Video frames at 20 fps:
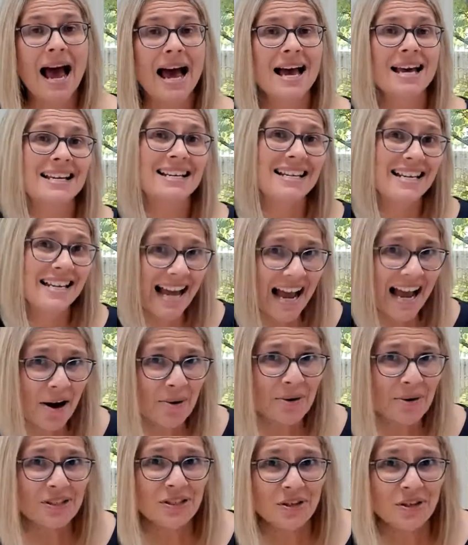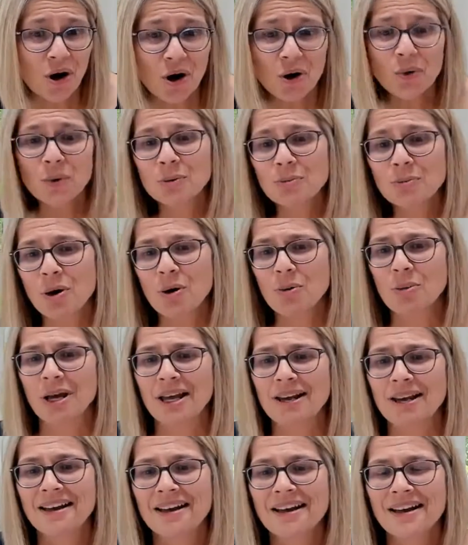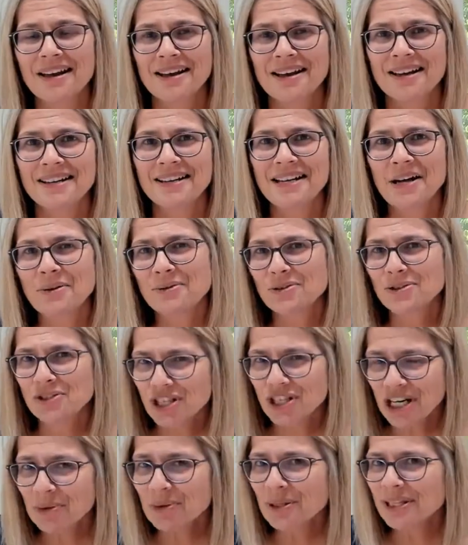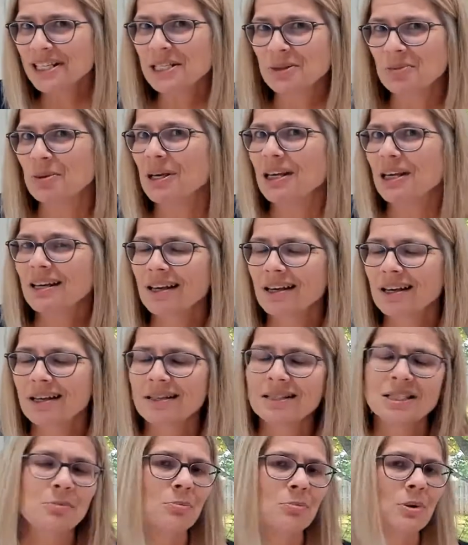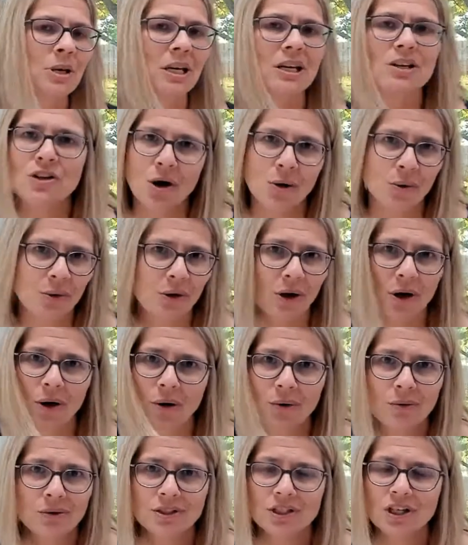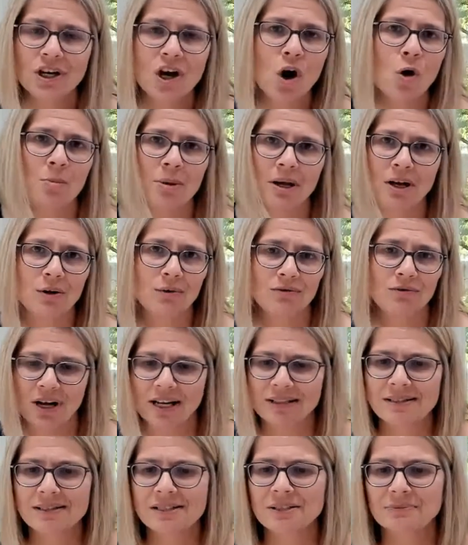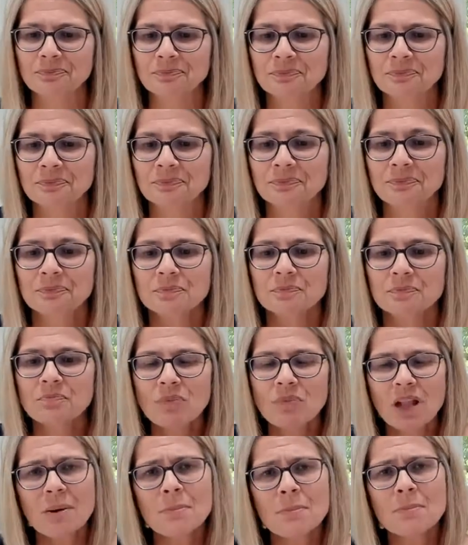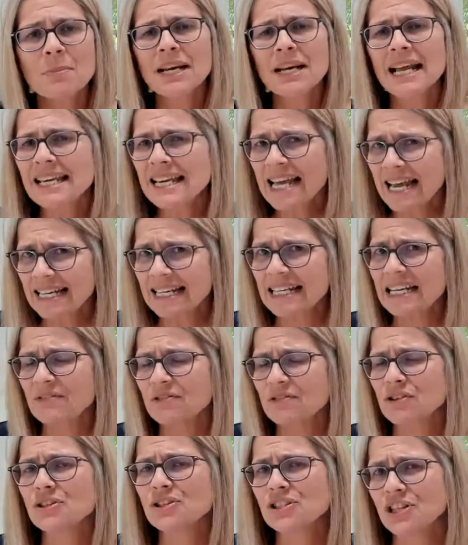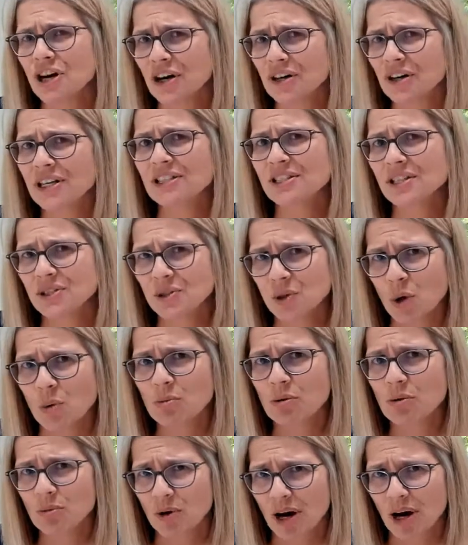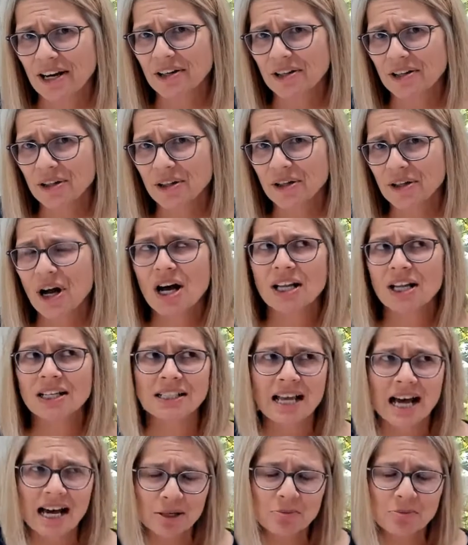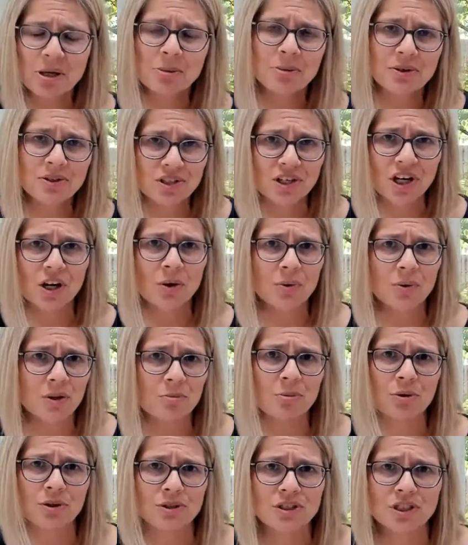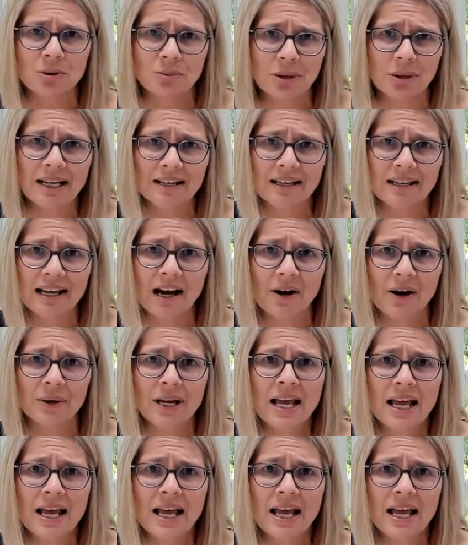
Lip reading: Now it's an awkward moment. Now, generally speaking, it's a big no-no to commingle funds. But I get it. If you're starting as a sole proprietor, a lot of people start with a personal bank account.